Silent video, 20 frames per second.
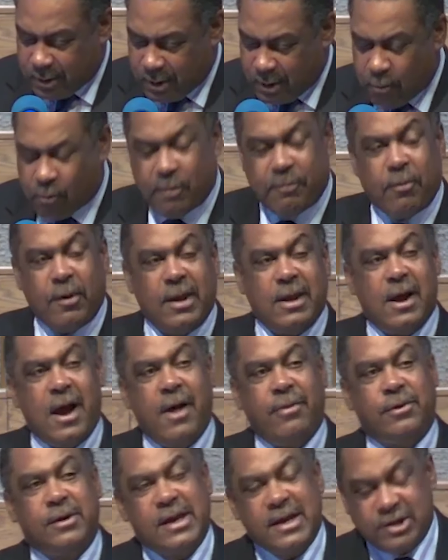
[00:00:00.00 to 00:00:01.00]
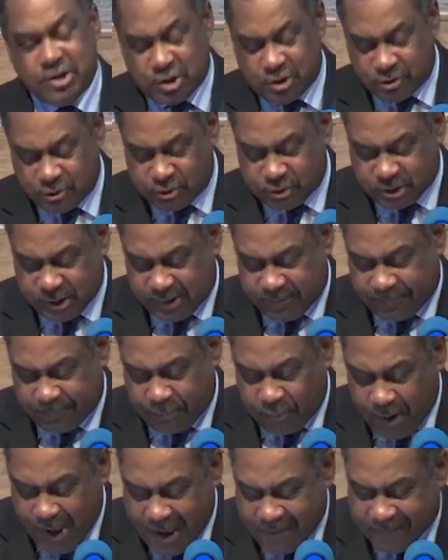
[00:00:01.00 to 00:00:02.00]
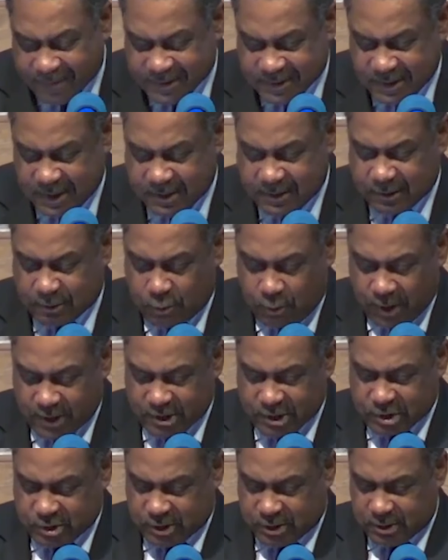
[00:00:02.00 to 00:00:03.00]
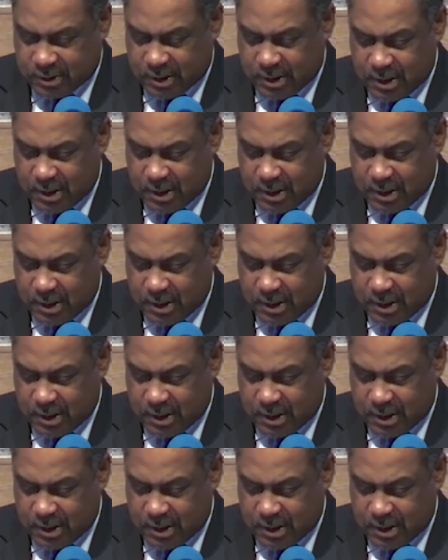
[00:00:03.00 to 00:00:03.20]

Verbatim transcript: will bring other issues of privacy into question,